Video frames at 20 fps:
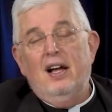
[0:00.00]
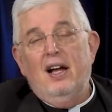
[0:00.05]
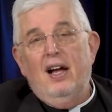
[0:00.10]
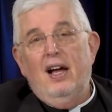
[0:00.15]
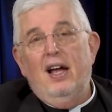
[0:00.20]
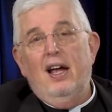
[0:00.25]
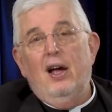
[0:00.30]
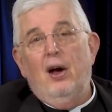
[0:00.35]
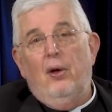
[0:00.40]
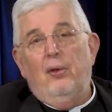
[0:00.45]

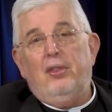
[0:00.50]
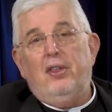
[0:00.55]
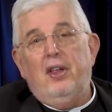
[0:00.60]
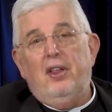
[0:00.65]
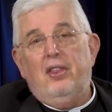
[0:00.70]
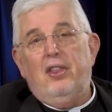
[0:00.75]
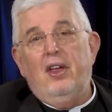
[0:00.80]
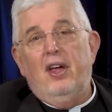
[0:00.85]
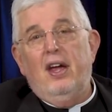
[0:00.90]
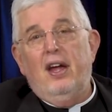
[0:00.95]
a healthy
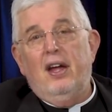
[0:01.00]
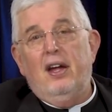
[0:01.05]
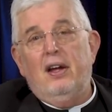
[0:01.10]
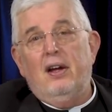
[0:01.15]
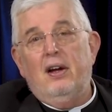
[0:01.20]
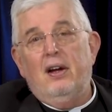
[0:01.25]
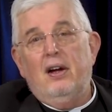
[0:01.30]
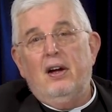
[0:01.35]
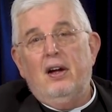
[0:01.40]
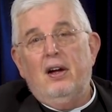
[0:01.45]
thing.
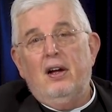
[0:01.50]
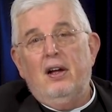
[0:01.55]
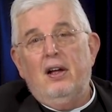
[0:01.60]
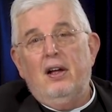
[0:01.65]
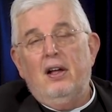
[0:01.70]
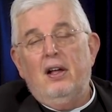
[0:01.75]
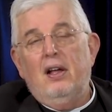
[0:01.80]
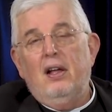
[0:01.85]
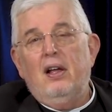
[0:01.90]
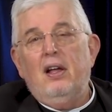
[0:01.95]

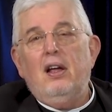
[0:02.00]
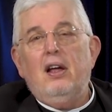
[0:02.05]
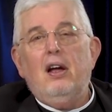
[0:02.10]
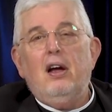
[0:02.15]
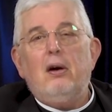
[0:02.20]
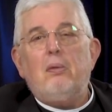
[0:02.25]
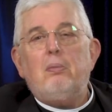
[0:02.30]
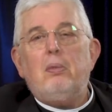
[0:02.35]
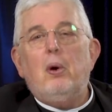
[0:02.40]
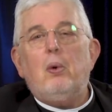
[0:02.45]

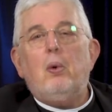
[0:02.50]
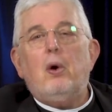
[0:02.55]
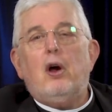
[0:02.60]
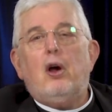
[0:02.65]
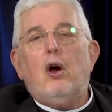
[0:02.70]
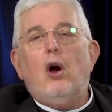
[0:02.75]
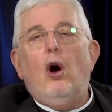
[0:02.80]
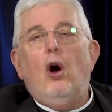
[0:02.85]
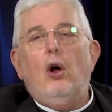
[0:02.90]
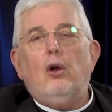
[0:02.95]
But we're
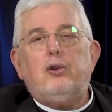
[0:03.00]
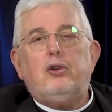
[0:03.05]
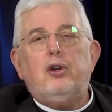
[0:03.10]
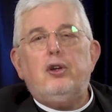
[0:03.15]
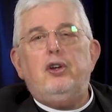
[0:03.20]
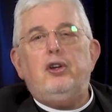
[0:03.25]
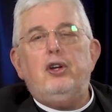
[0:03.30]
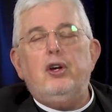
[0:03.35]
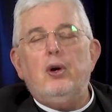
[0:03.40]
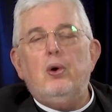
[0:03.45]
called to
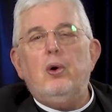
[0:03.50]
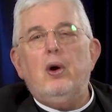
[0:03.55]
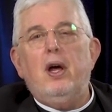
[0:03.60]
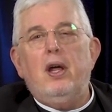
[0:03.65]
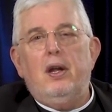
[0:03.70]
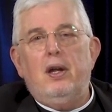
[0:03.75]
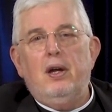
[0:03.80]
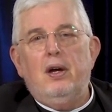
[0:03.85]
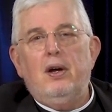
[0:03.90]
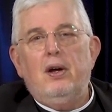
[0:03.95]
do
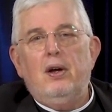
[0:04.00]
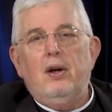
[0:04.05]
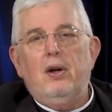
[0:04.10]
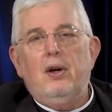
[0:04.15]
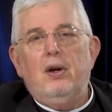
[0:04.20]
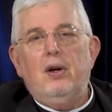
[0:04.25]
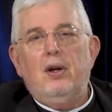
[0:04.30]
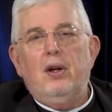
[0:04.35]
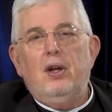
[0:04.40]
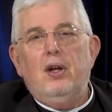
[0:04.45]
it
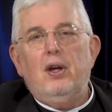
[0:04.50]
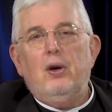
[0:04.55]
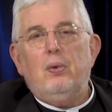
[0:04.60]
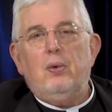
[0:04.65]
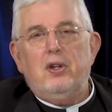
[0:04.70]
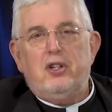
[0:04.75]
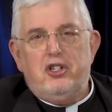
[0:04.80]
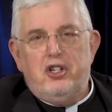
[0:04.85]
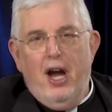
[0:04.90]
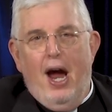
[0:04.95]

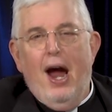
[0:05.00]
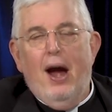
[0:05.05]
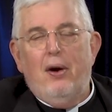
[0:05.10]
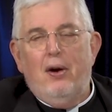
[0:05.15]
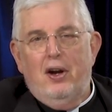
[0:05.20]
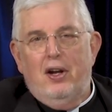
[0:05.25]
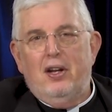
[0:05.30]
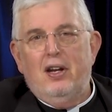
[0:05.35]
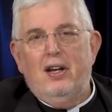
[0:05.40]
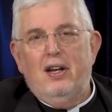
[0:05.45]
with
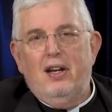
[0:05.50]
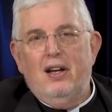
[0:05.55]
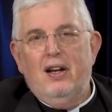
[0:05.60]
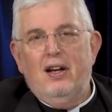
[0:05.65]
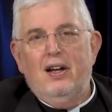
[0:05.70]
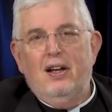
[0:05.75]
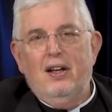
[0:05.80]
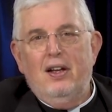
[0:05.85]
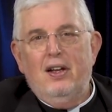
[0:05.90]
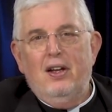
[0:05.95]
charity.
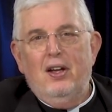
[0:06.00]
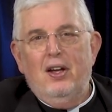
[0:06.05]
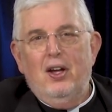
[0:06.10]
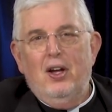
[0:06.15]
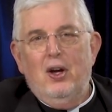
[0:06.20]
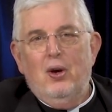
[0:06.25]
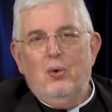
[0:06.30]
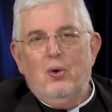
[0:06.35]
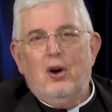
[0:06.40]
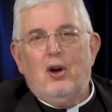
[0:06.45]

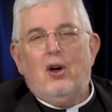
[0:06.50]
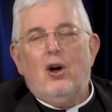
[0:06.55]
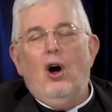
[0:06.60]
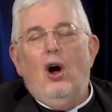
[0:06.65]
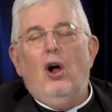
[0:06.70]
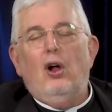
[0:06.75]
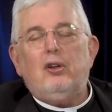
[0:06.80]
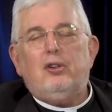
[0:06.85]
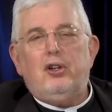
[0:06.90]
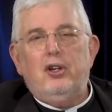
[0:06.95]
We're
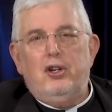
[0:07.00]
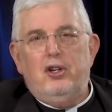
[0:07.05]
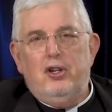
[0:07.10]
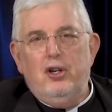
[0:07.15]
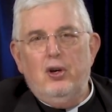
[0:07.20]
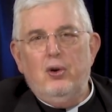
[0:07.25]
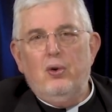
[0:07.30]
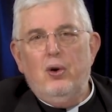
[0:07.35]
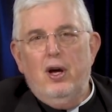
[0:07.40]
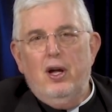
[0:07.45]
called to
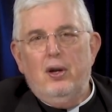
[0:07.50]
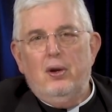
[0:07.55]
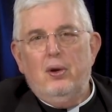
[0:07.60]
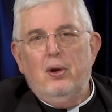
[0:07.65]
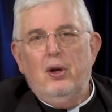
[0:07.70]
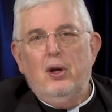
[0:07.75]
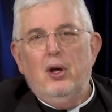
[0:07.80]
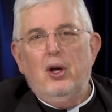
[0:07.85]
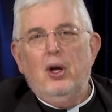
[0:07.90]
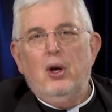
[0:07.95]
do it
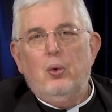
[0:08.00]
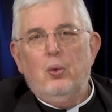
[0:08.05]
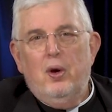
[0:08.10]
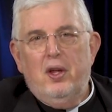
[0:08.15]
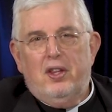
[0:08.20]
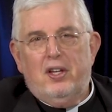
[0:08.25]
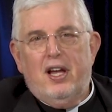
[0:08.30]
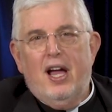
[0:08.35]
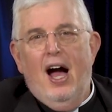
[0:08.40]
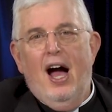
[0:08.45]

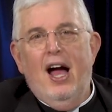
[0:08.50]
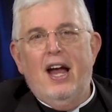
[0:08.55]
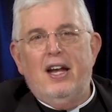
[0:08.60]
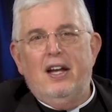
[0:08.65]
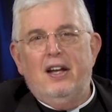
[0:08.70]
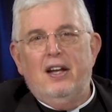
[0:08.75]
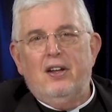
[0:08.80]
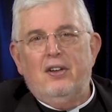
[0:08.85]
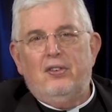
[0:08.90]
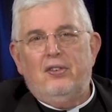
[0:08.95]
with
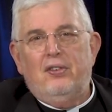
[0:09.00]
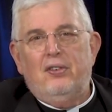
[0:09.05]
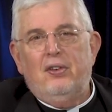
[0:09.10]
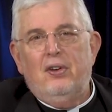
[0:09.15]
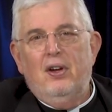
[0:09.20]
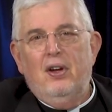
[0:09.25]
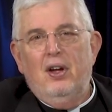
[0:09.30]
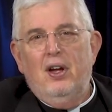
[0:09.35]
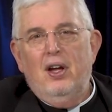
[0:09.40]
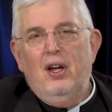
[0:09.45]
kindness.
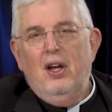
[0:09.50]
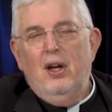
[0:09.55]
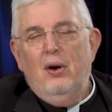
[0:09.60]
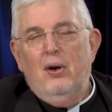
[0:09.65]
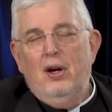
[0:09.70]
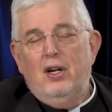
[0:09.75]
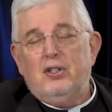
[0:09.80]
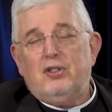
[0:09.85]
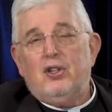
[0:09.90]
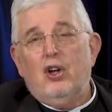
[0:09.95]

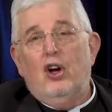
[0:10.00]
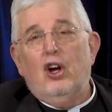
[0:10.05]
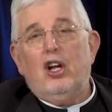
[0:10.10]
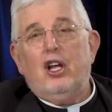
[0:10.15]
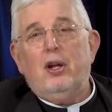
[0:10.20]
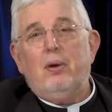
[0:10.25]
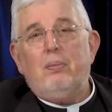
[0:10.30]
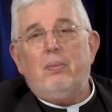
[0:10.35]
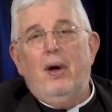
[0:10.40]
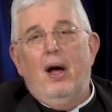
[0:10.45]
When he's
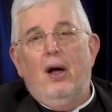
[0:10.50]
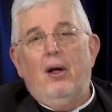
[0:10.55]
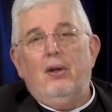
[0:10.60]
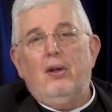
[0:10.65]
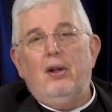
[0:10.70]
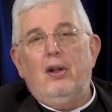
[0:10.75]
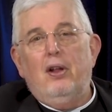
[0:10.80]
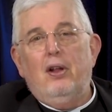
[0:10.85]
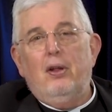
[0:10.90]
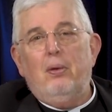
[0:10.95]
talking about
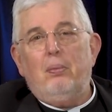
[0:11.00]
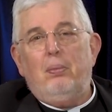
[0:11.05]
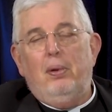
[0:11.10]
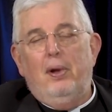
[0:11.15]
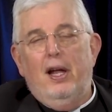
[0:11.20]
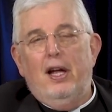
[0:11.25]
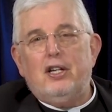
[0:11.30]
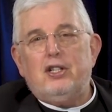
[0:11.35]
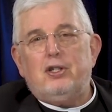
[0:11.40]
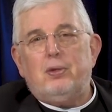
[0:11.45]

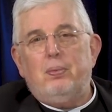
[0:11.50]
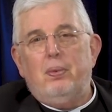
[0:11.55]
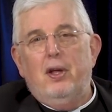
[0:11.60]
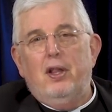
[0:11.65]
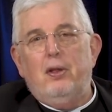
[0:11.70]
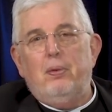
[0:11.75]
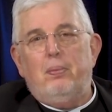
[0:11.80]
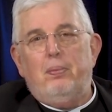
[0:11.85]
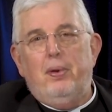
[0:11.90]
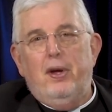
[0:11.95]
blessed be
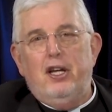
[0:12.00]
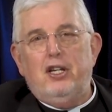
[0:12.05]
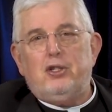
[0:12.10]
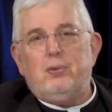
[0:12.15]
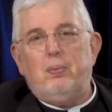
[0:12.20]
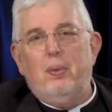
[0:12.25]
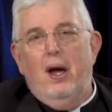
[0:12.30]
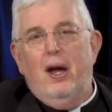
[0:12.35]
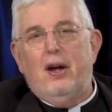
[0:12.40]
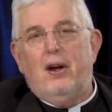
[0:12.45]
the
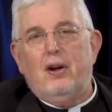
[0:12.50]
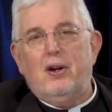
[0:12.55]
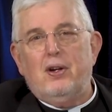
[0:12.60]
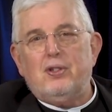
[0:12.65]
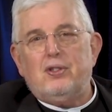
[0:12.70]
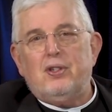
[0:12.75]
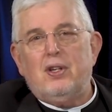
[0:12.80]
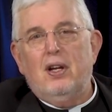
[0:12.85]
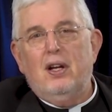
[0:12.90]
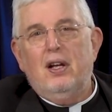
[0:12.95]
peacemakers,